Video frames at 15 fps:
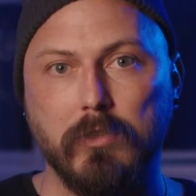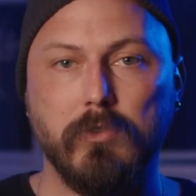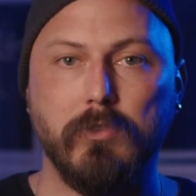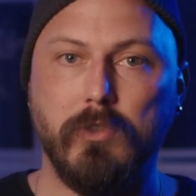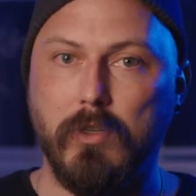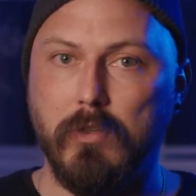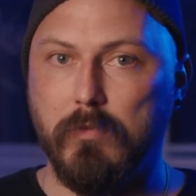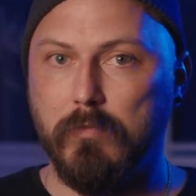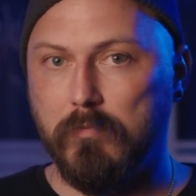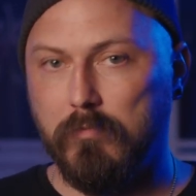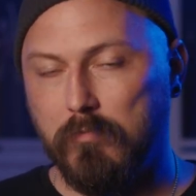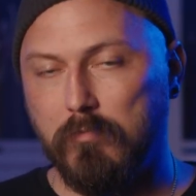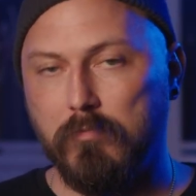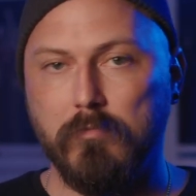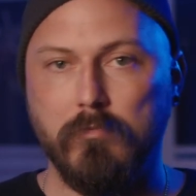So
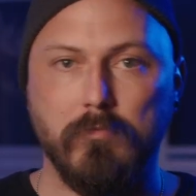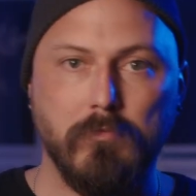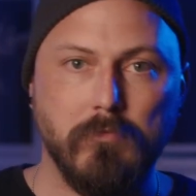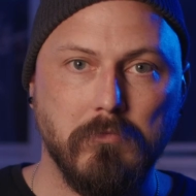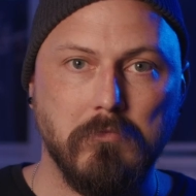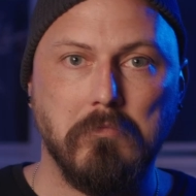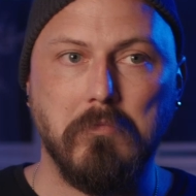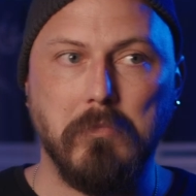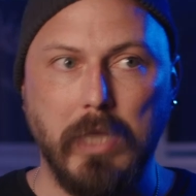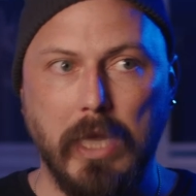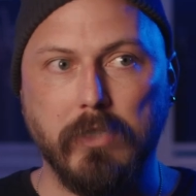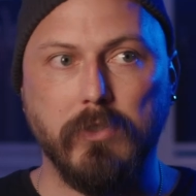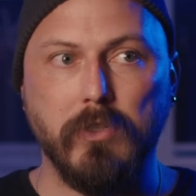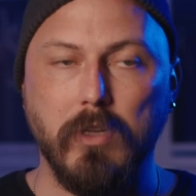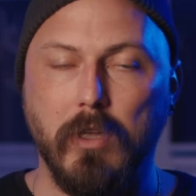
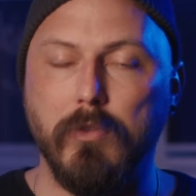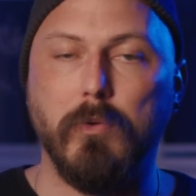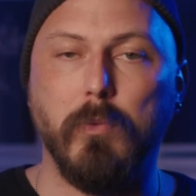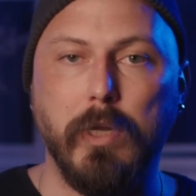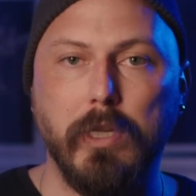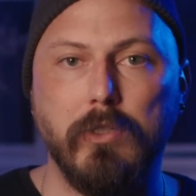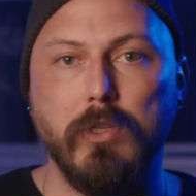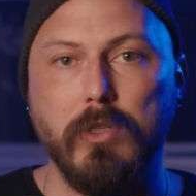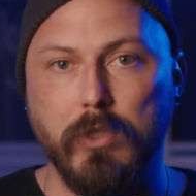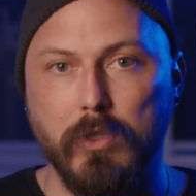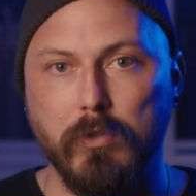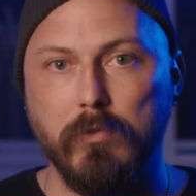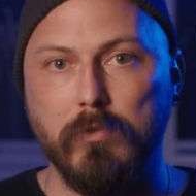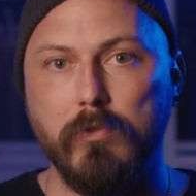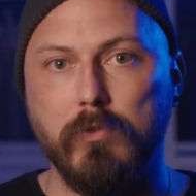that's another way to
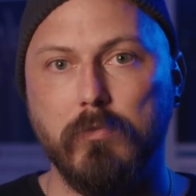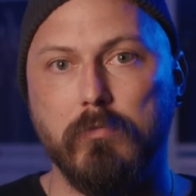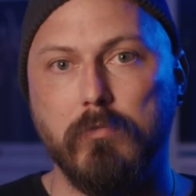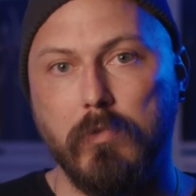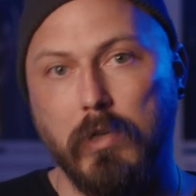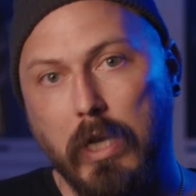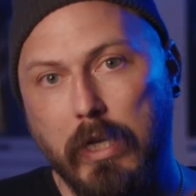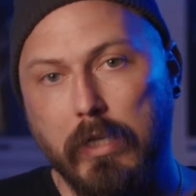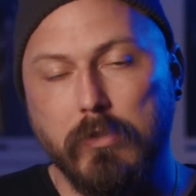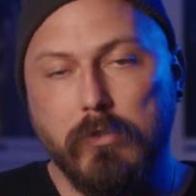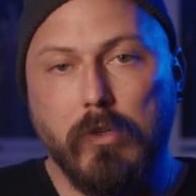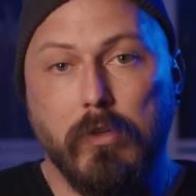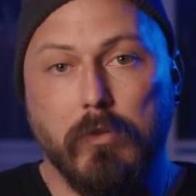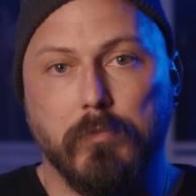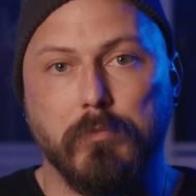use
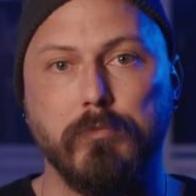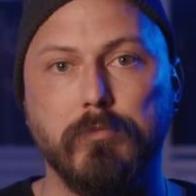ISO.